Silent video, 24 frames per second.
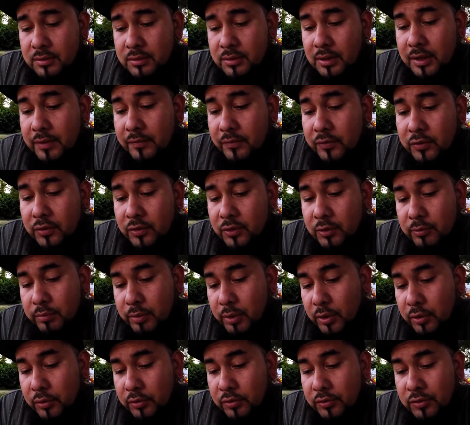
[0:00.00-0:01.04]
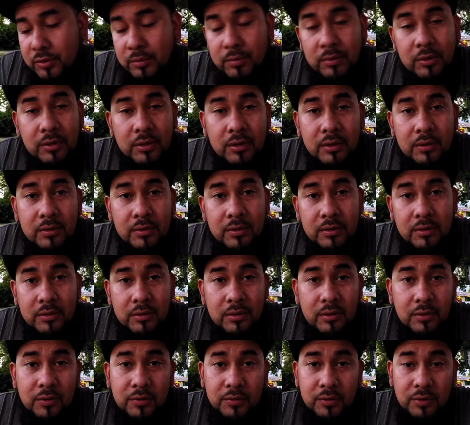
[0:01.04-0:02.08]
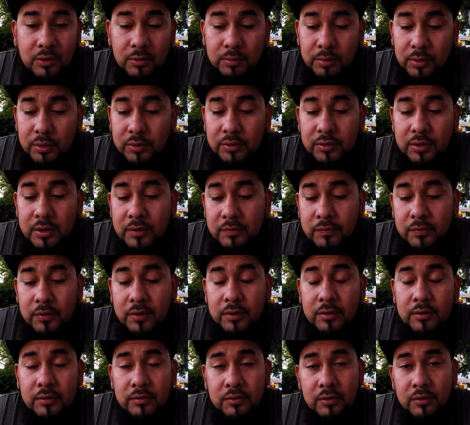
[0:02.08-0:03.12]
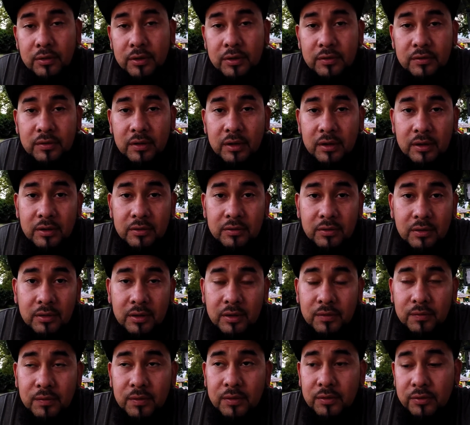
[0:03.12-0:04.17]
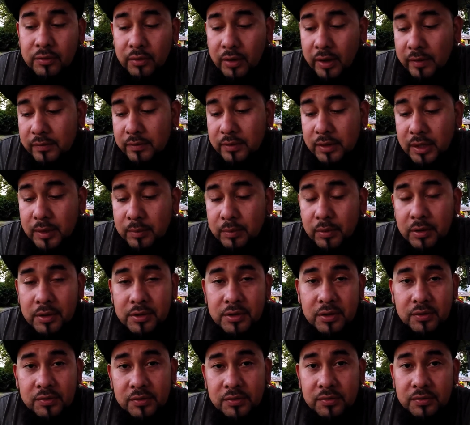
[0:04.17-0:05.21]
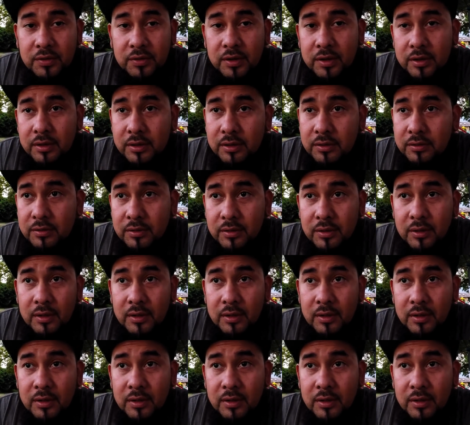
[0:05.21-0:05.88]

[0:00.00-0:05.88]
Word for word: even though they're both similar, they're still both different. So the settings are different. So I have to keep on adjusting settings.